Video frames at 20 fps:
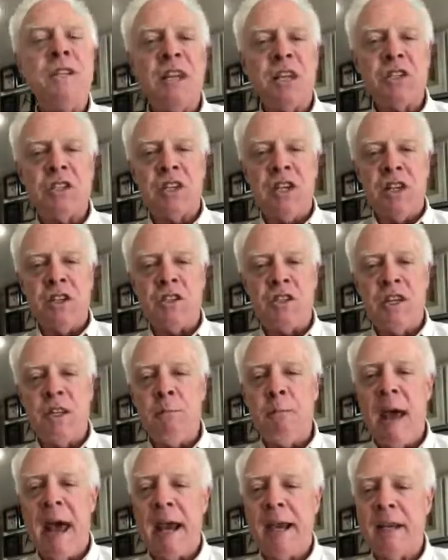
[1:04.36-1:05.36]
discus.
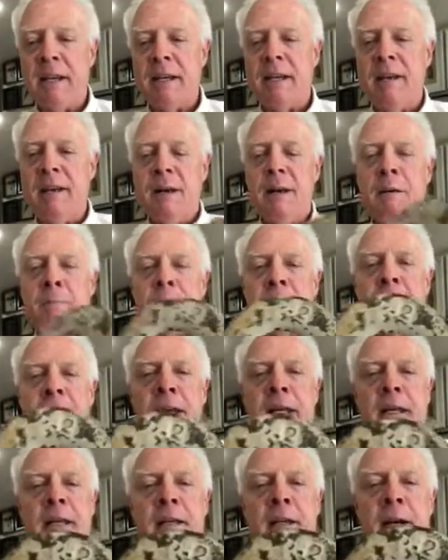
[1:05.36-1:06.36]
And back in
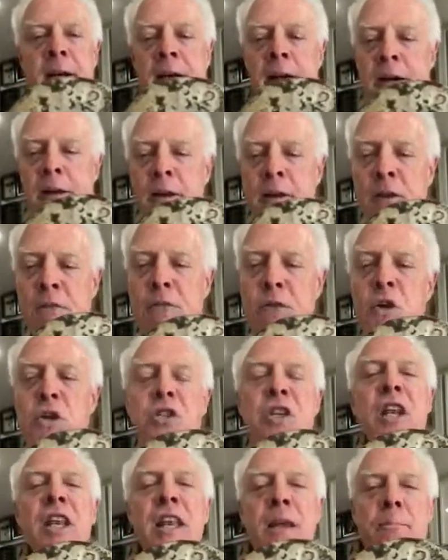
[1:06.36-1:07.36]
the
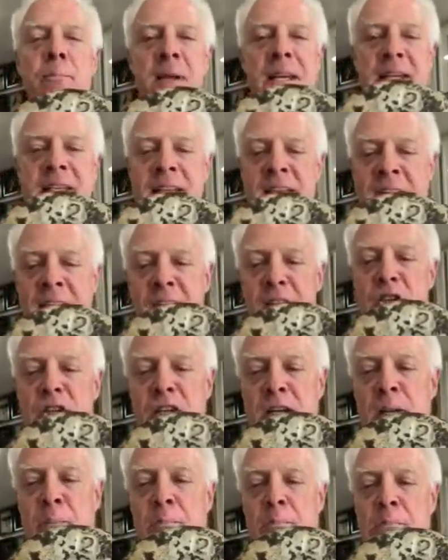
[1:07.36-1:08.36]
first Olympiad, they
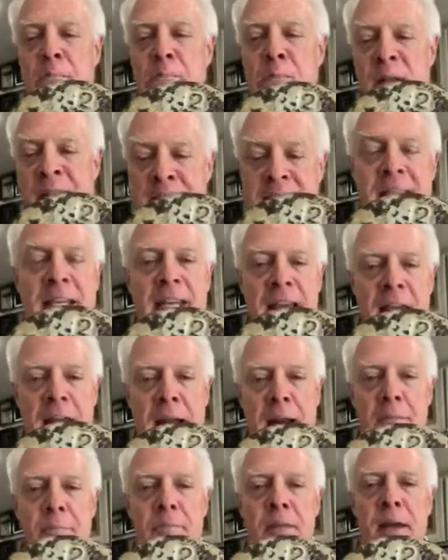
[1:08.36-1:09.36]
actually played the
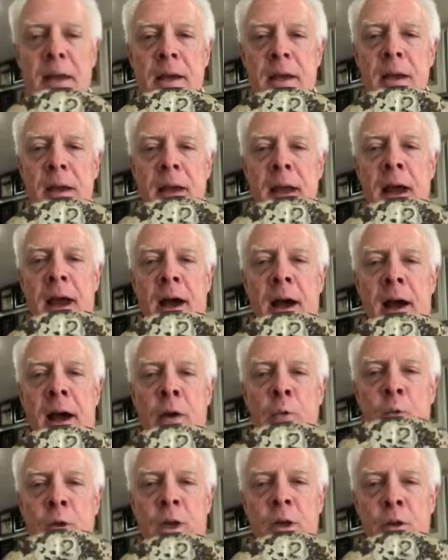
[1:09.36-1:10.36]
game
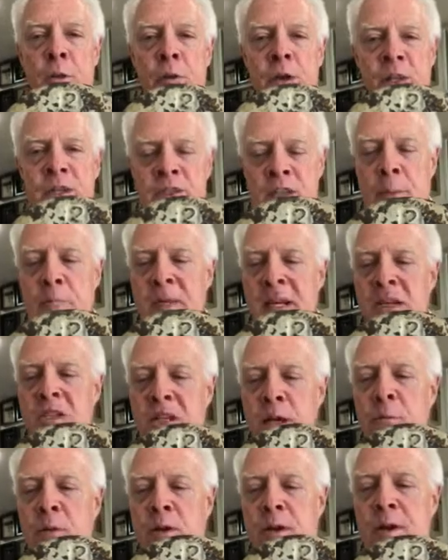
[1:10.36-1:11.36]
with something
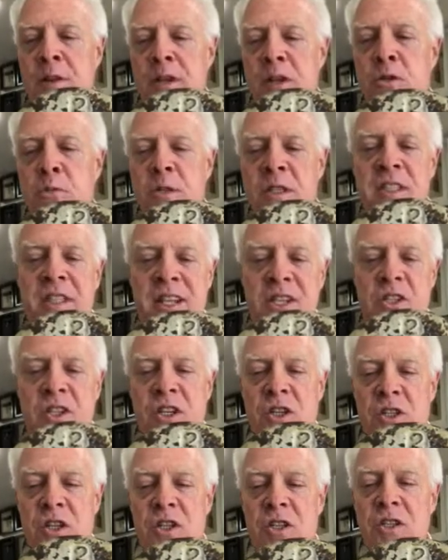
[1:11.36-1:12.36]
similar to this, with
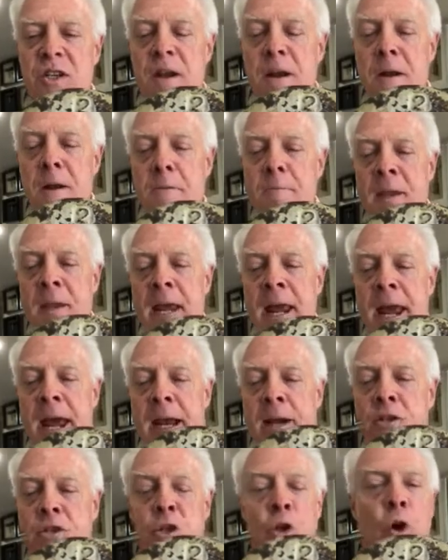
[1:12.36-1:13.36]
discuses.
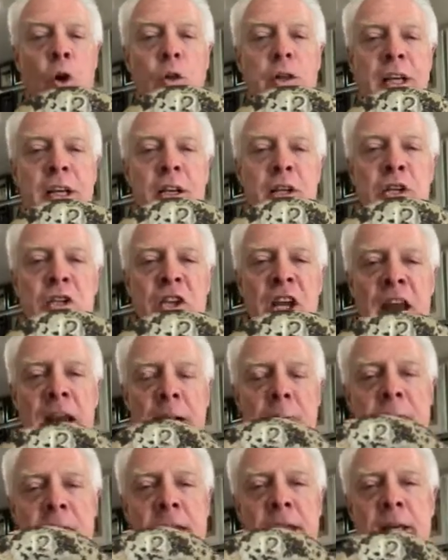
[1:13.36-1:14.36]
And it's an Old English
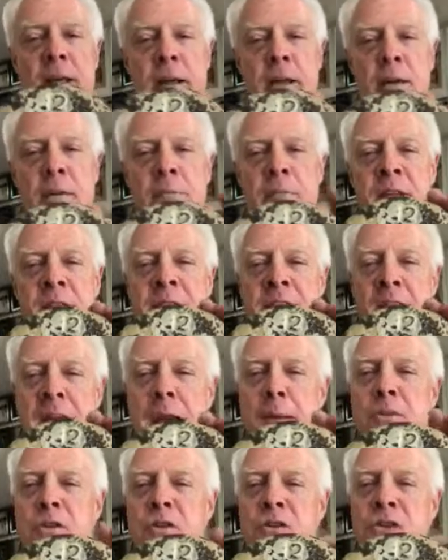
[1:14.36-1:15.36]
game, and the
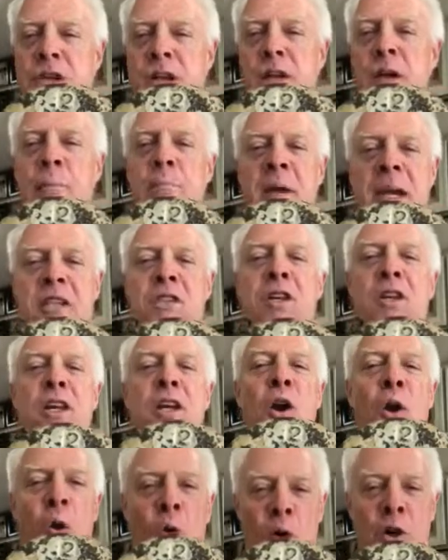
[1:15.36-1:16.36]
game is
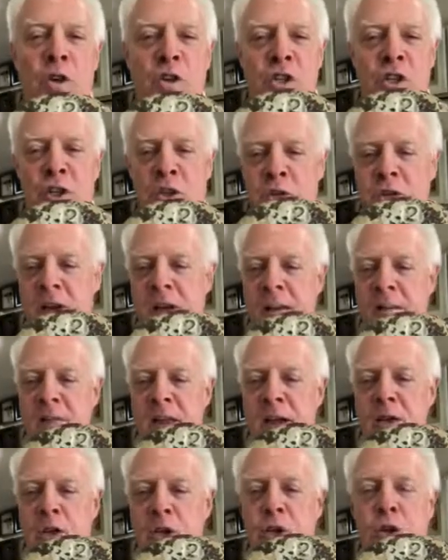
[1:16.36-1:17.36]
basically horseshoes.
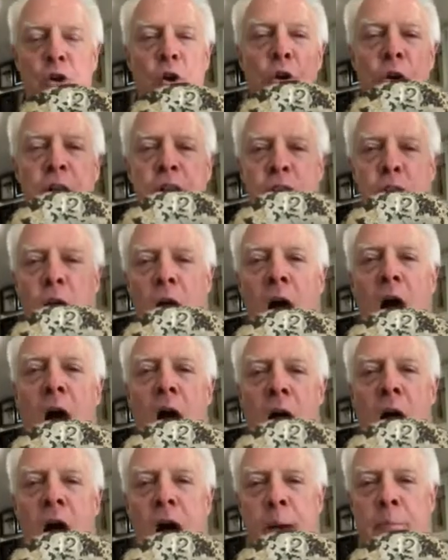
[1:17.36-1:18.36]
And you throw it to a
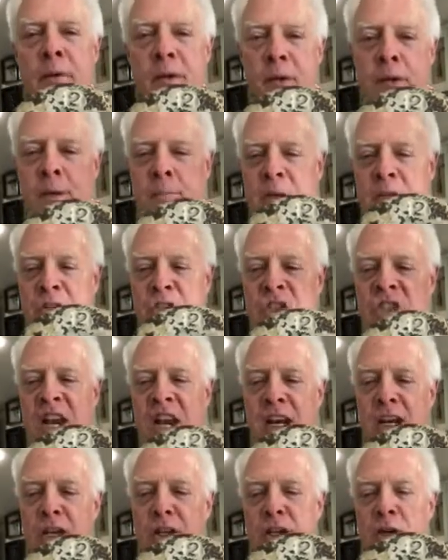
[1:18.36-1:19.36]
hob, a
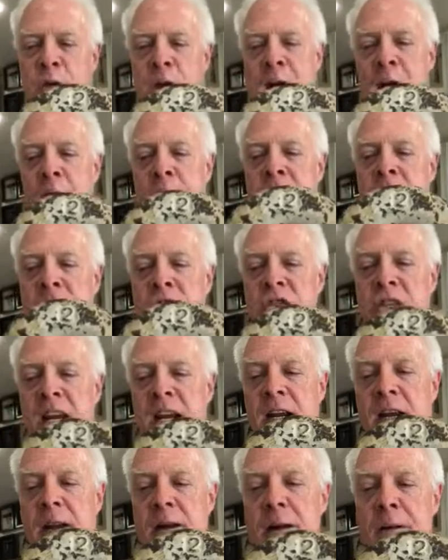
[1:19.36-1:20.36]
stake in the ground, and the
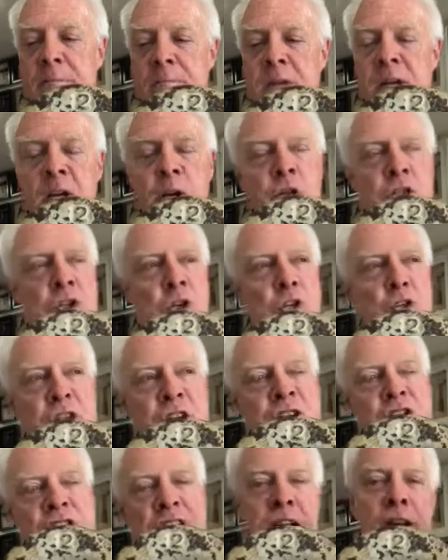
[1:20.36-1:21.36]
stake is usually
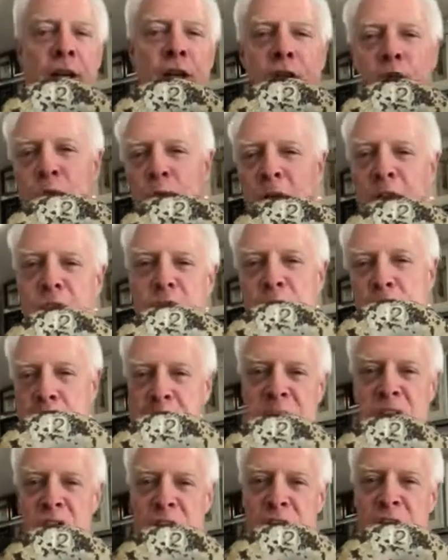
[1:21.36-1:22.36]
set in a 3-foot
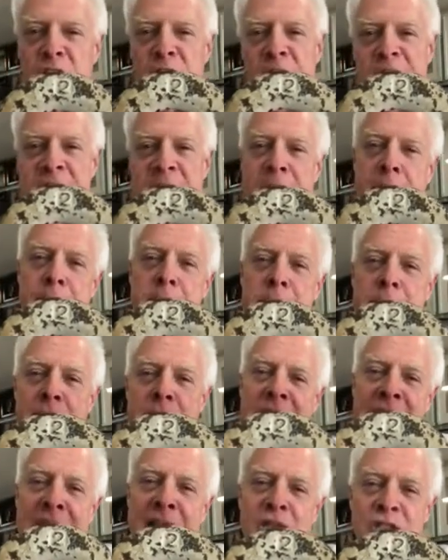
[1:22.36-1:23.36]
piece of clay. In
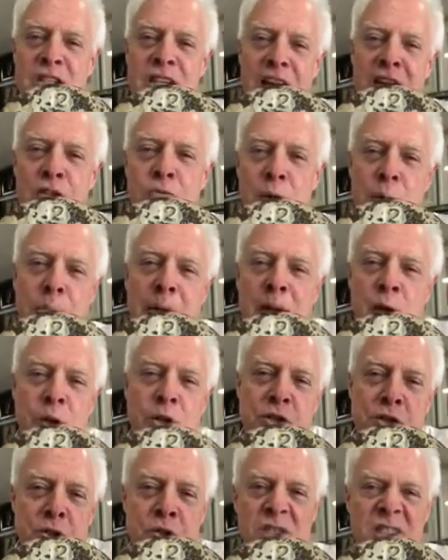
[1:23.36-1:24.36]
the United States, we play
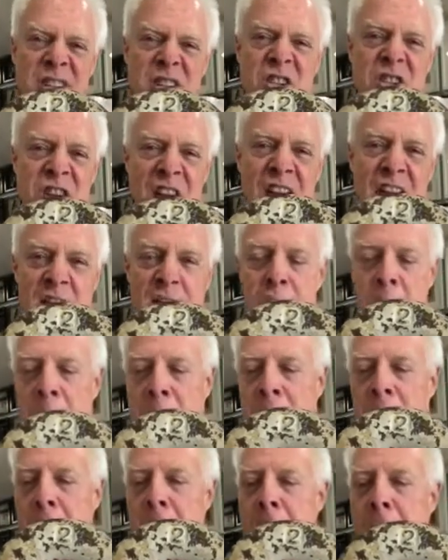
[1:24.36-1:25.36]
horseshoes in a sand
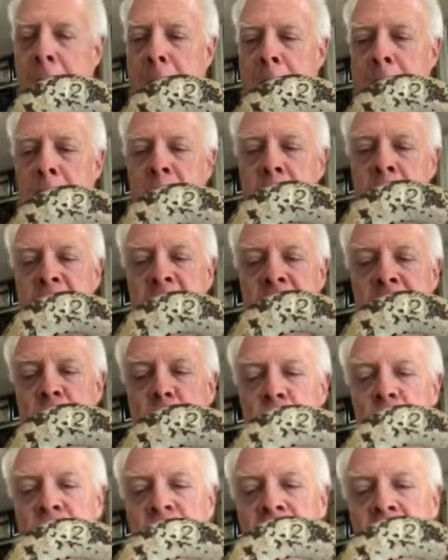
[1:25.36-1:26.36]
pit. But
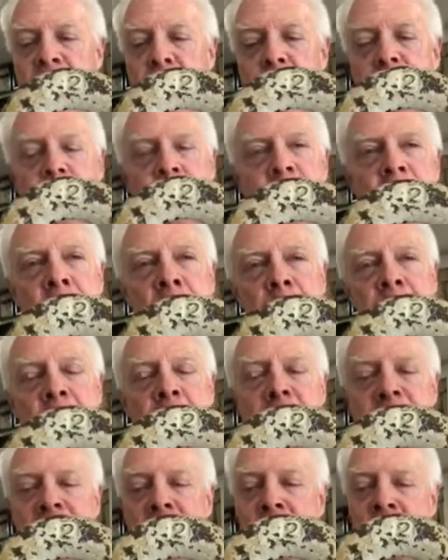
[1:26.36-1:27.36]
these were set
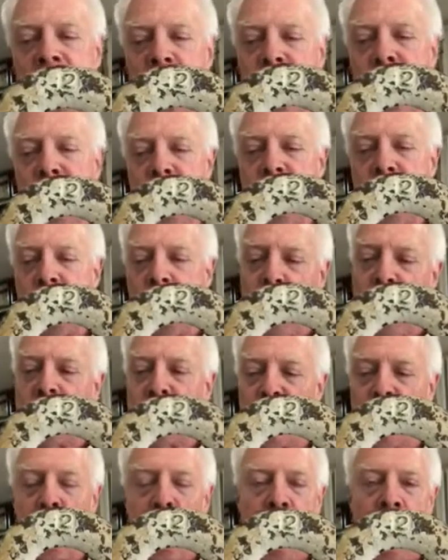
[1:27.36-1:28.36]
literally 11
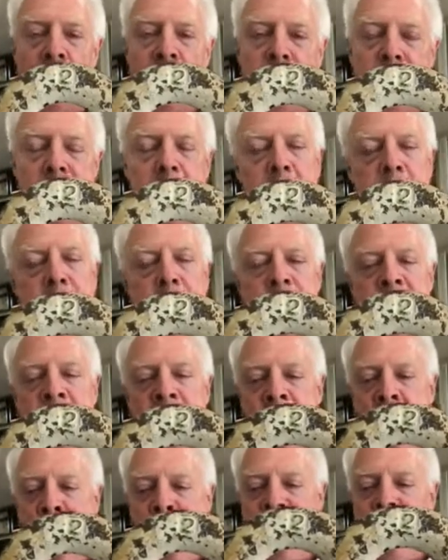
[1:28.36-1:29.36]
yards apart,
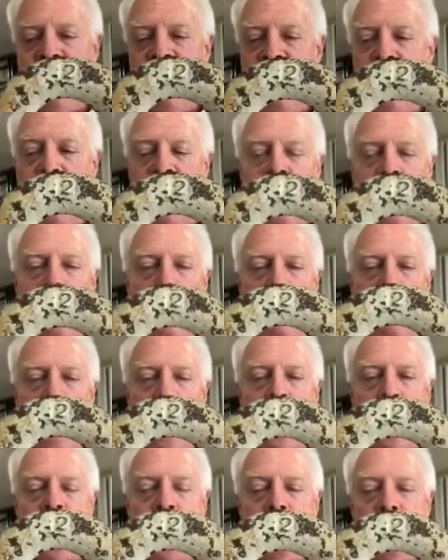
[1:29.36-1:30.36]
and
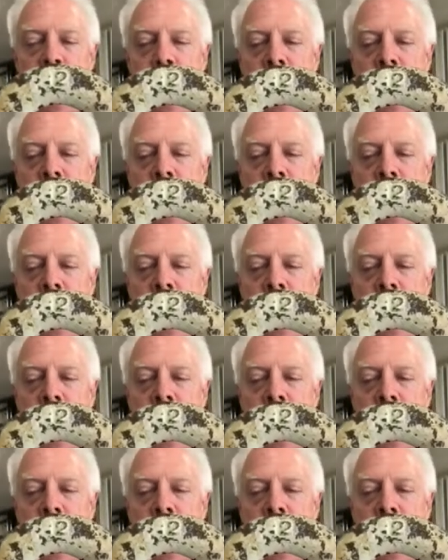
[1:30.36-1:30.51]
the